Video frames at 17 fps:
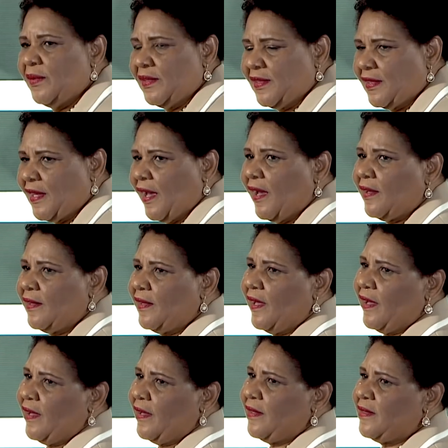the
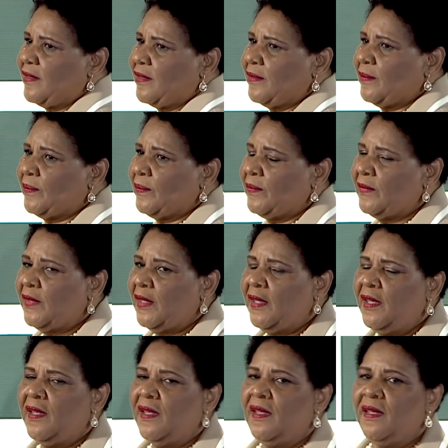sidelines,
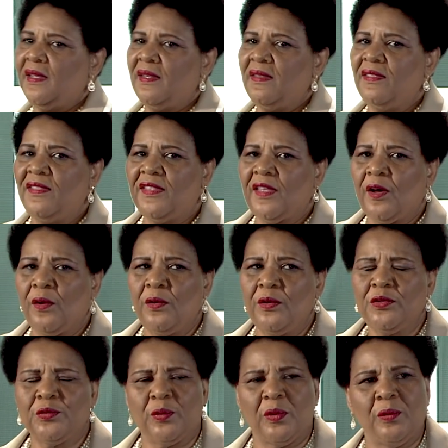and
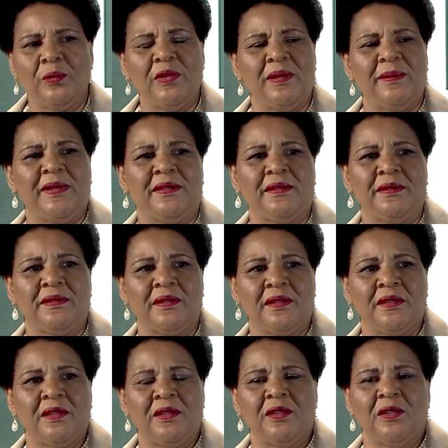those were women
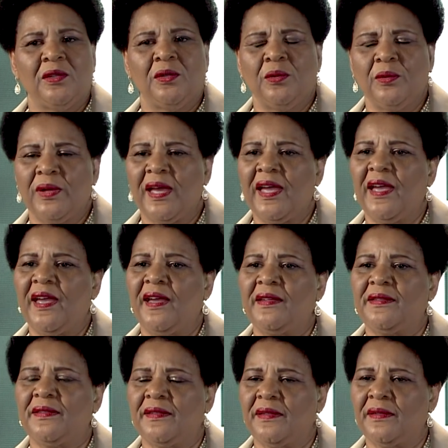who
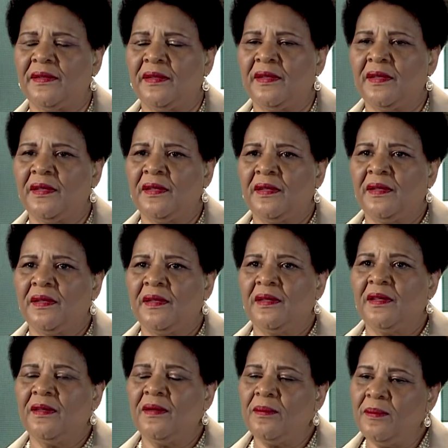had
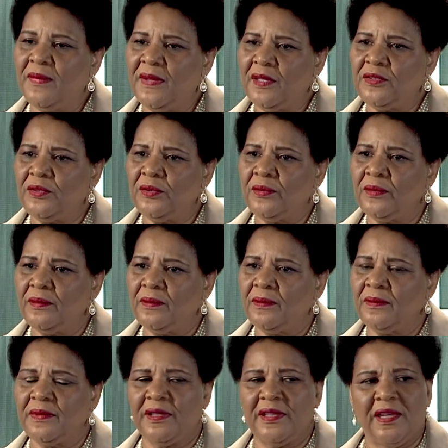mental
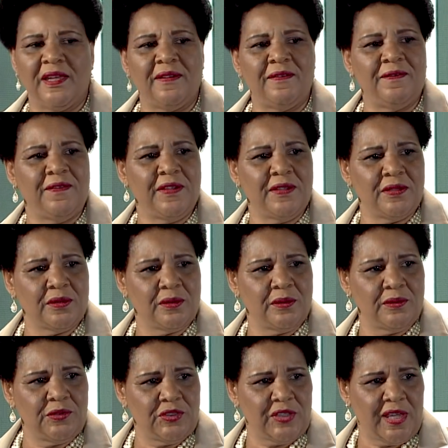and
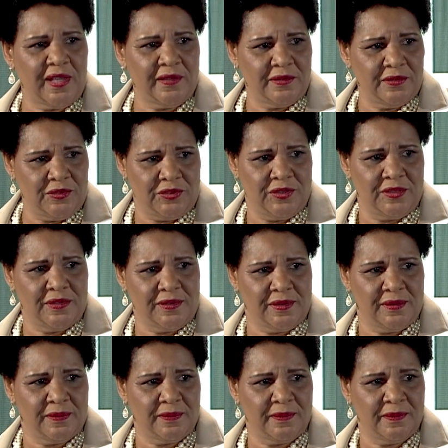physical challenges,
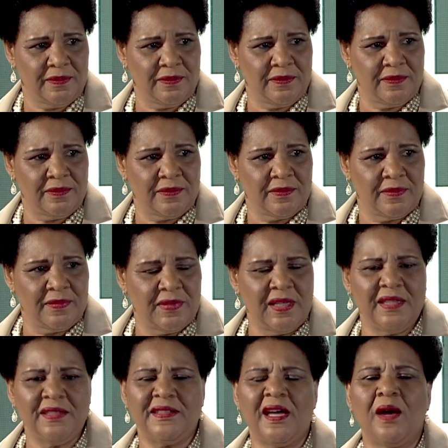
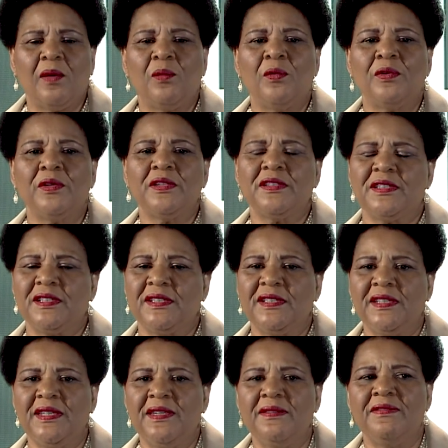not wanting to
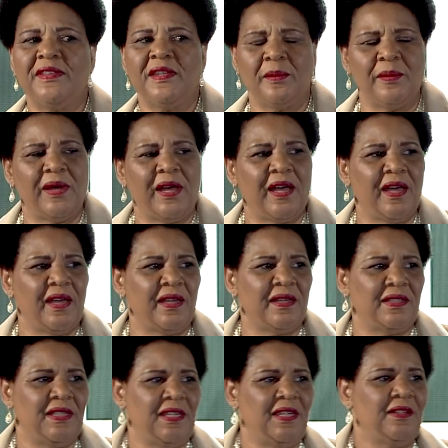leave them
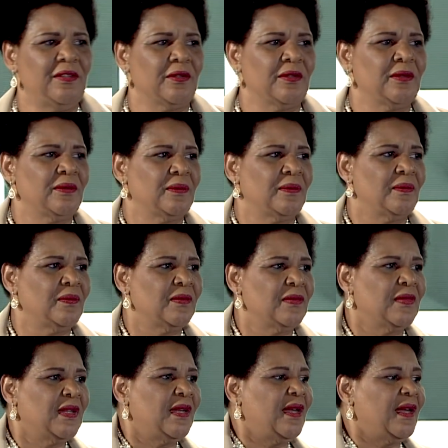behind either.
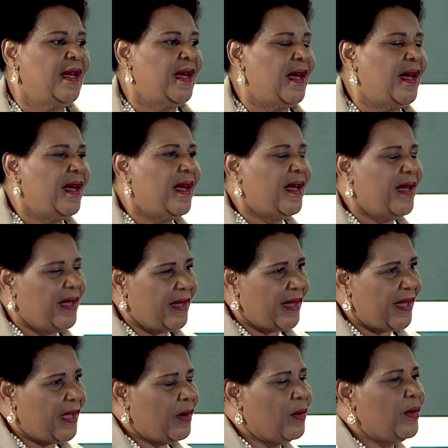
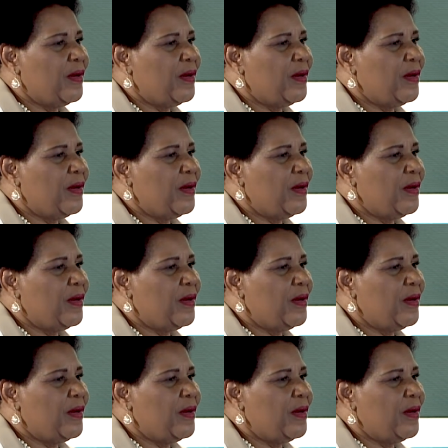I